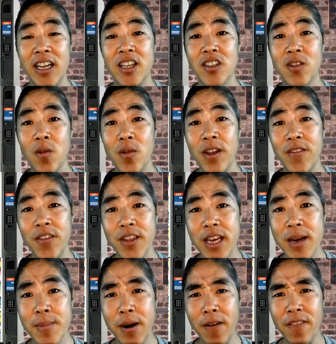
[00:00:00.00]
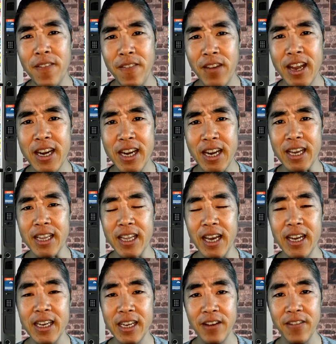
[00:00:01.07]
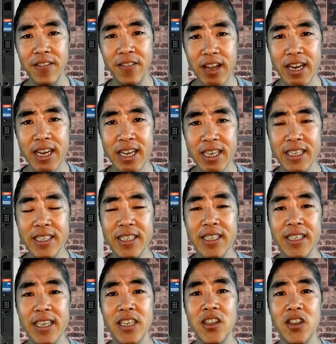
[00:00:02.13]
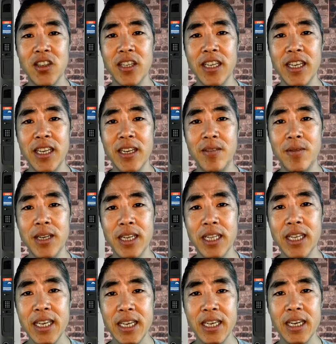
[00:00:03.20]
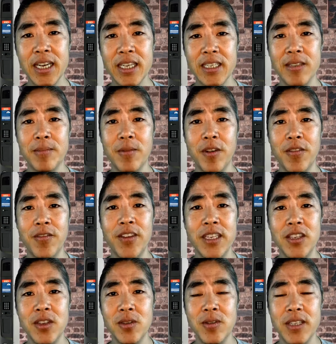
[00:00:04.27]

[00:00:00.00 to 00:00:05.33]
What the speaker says: So if you think about vending, the idea of vending is essentially really isomorphic to,